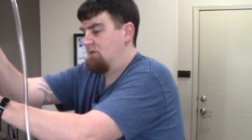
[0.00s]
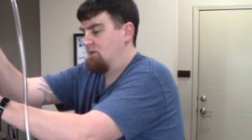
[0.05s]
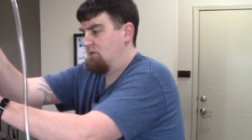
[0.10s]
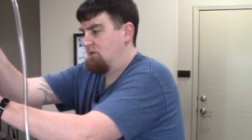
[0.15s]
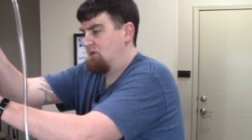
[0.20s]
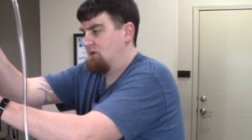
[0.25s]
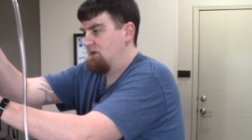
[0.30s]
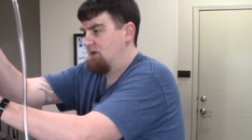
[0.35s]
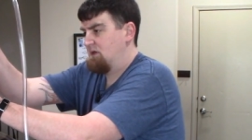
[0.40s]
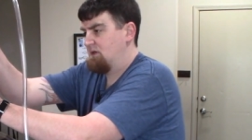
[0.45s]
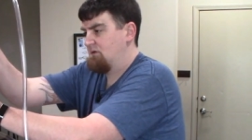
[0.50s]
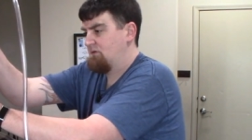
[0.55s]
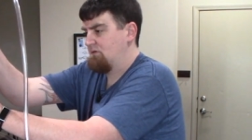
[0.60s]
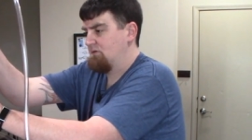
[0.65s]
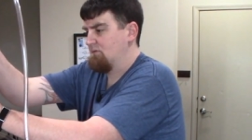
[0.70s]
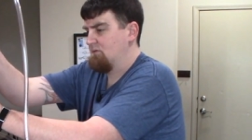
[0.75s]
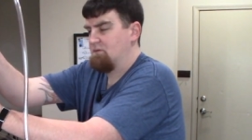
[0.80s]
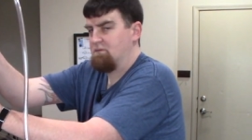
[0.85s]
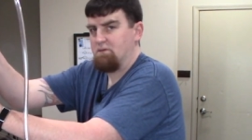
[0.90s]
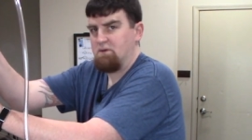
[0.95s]
Okay,
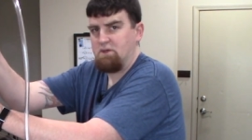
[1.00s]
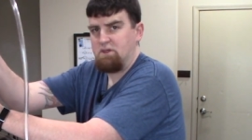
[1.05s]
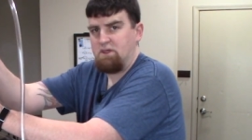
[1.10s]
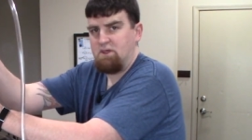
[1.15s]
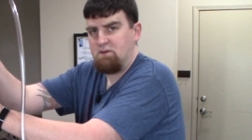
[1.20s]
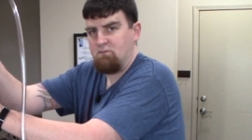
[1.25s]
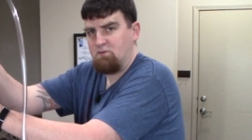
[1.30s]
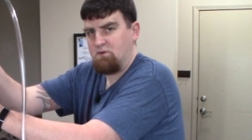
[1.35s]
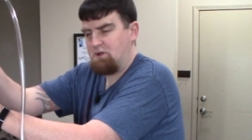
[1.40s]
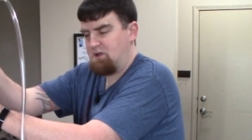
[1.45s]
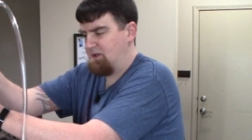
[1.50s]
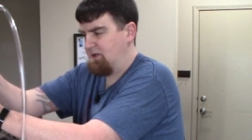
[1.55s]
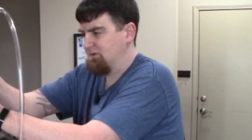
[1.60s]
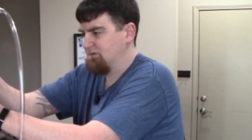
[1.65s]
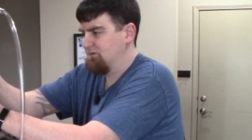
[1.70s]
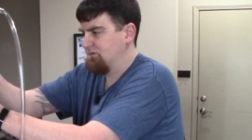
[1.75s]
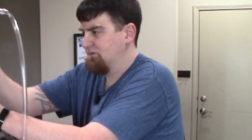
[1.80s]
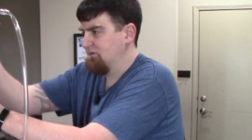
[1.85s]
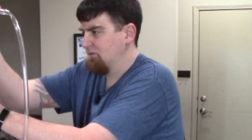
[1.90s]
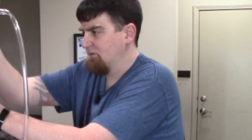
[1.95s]
so again, what I like
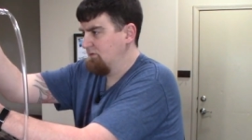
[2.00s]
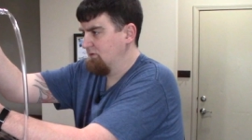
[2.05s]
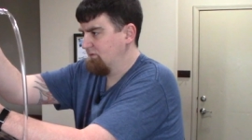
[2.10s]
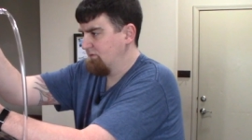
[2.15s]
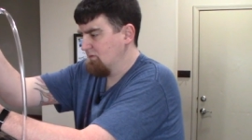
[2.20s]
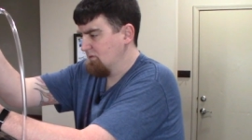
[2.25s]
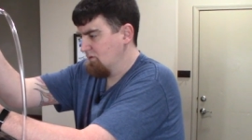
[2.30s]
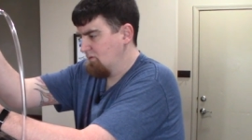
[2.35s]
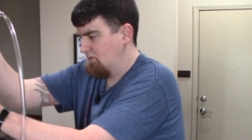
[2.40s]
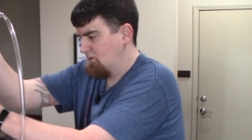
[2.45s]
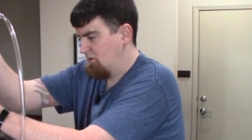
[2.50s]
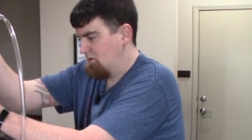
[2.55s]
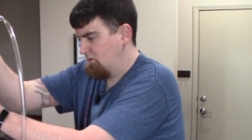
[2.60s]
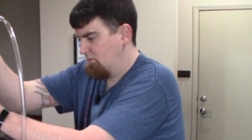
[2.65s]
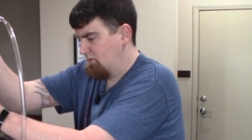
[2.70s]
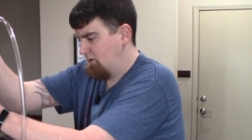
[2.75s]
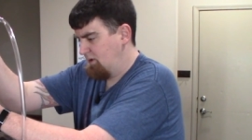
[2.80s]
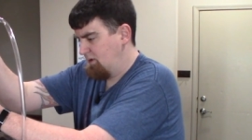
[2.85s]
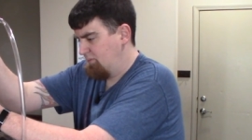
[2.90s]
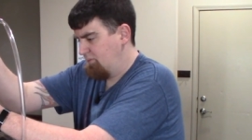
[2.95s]
to do is I'll go all the
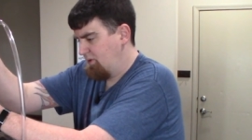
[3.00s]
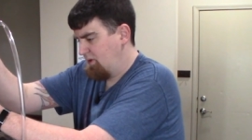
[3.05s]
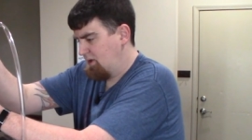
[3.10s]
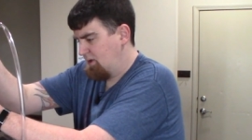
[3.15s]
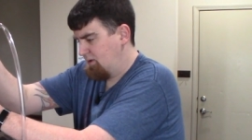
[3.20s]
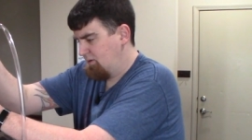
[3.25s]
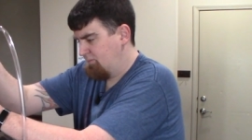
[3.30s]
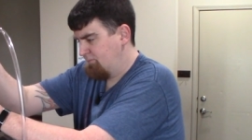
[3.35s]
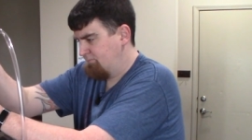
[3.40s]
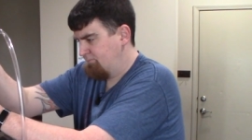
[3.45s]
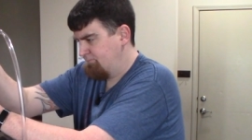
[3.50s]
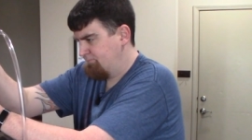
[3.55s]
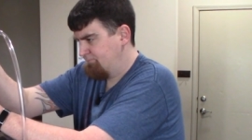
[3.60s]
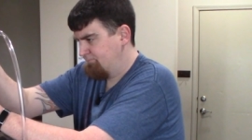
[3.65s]
way to the bottom.